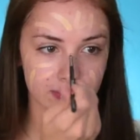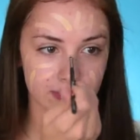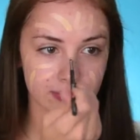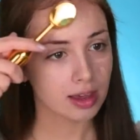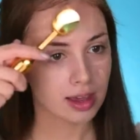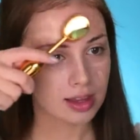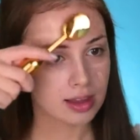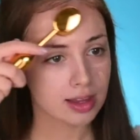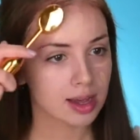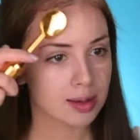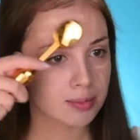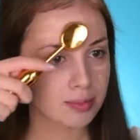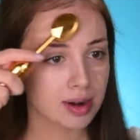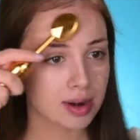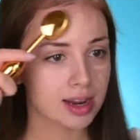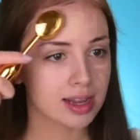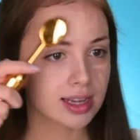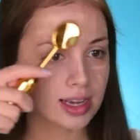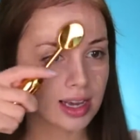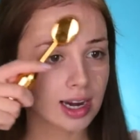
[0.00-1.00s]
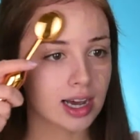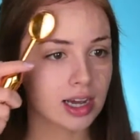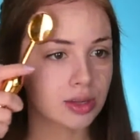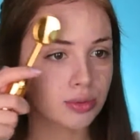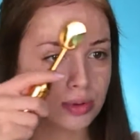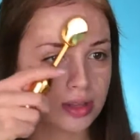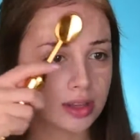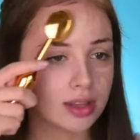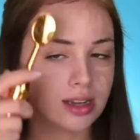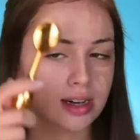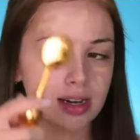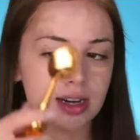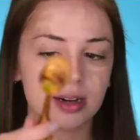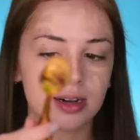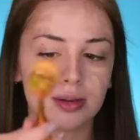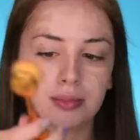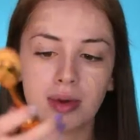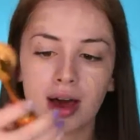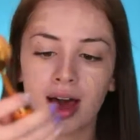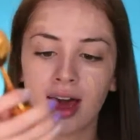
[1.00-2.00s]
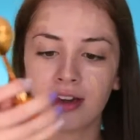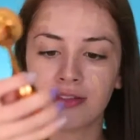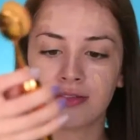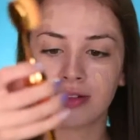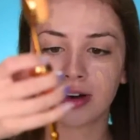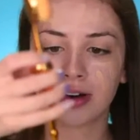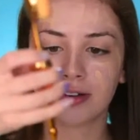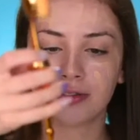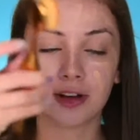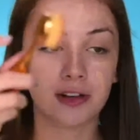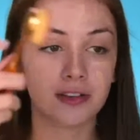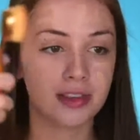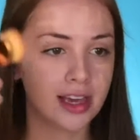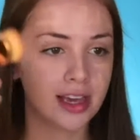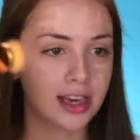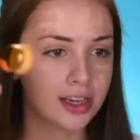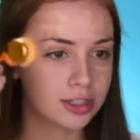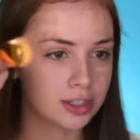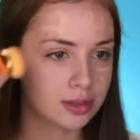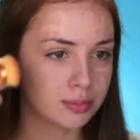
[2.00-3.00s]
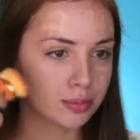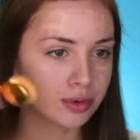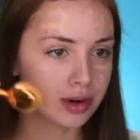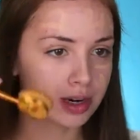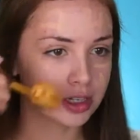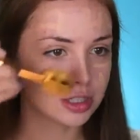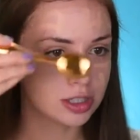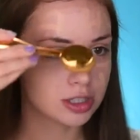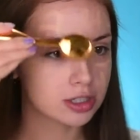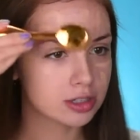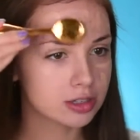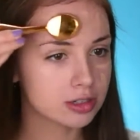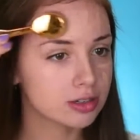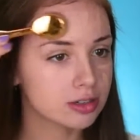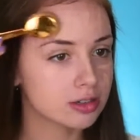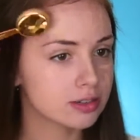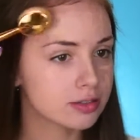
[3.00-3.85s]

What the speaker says: And I'm blending it out with the EYEBROW foundation brush.